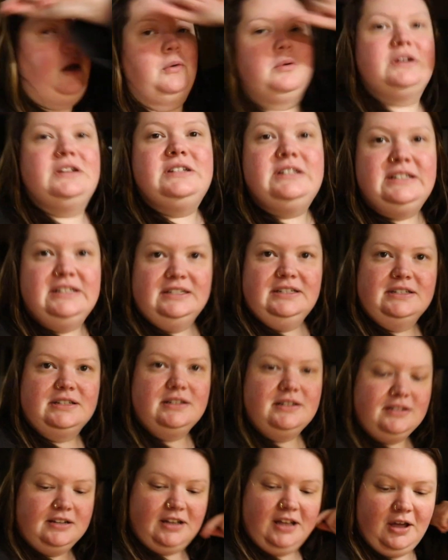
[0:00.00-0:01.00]
We're
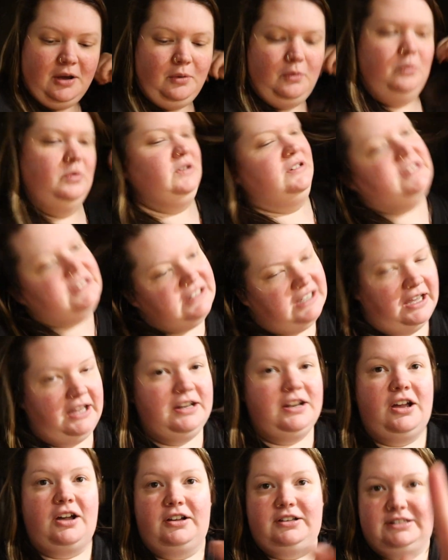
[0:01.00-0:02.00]
done. We're
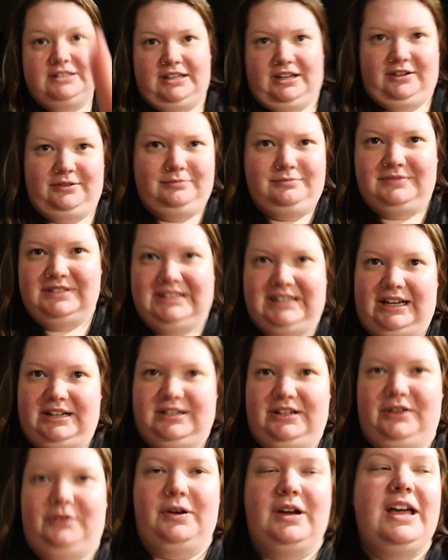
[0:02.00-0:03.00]
done. Also,
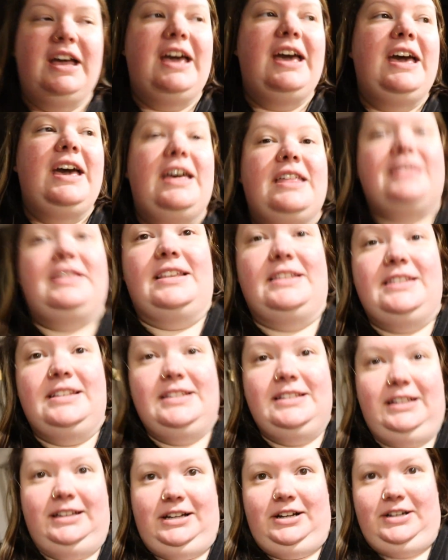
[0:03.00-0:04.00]
side note, this
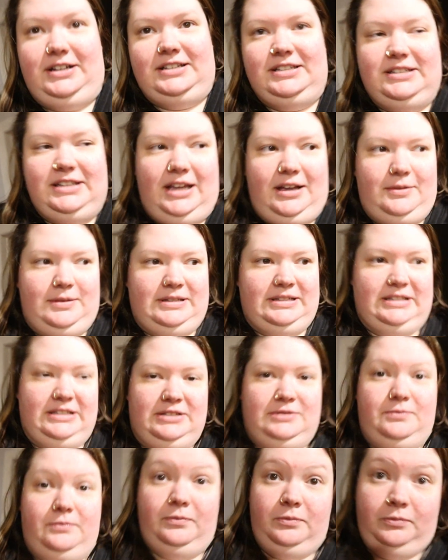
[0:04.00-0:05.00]
is hilarious. I was
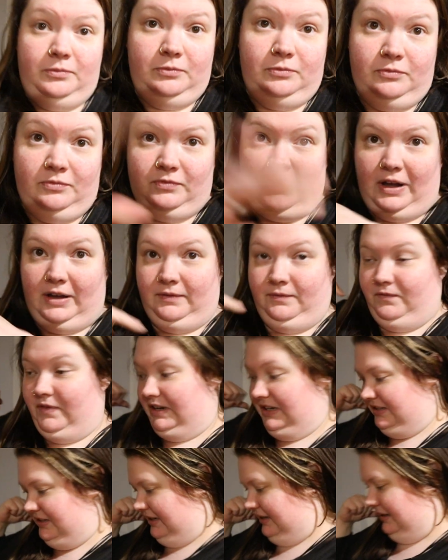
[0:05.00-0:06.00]

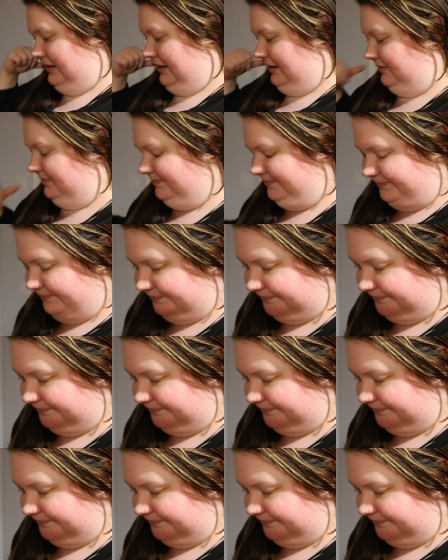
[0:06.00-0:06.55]
finishing in there,